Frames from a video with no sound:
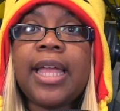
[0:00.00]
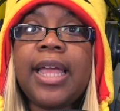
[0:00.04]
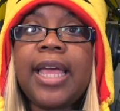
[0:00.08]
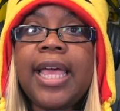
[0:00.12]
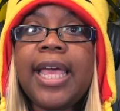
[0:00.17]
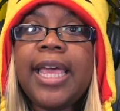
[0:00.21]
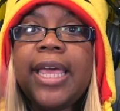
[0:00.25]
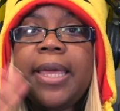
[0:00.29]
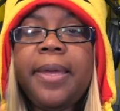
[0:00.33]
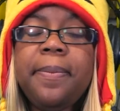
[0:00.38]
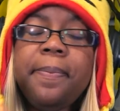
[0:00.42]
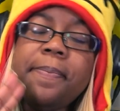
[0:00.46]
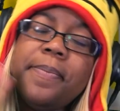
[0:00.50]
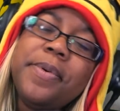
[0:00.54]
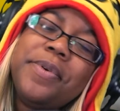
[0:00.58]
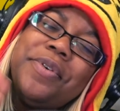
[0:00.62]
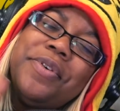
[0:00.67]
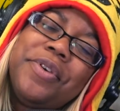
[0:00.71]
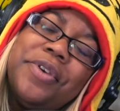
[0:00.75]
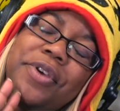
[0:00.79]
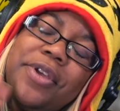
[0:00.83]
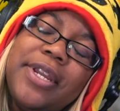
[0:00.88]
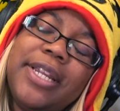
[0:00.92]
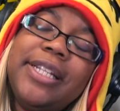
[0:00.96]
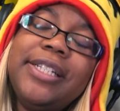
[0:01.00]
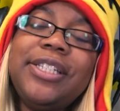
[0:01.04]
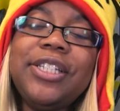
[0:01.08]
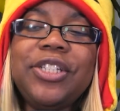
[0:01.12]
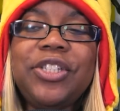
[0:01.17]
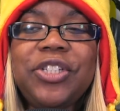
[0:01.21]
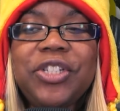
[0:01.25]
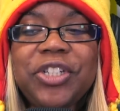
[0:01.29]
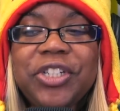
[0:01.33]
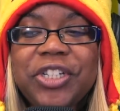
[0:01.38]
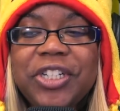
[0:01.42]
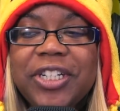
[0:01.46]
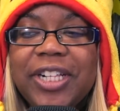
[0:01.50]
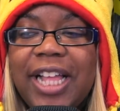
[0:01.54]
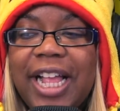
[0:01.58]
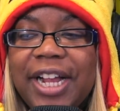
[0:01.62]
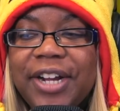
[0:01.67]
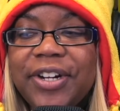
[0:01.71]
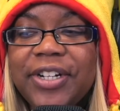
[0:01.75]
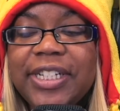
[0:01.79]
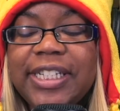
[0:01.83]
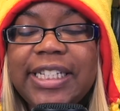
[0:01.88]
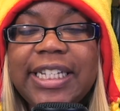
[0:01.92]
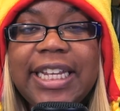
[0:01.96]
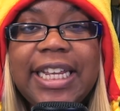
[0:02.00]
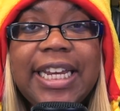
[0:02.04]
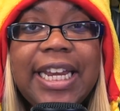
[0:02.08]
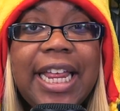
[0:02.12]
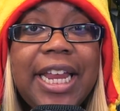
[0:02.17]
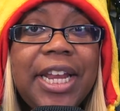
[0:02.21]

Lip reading: Hey, booties, it's your girl, AyChristene,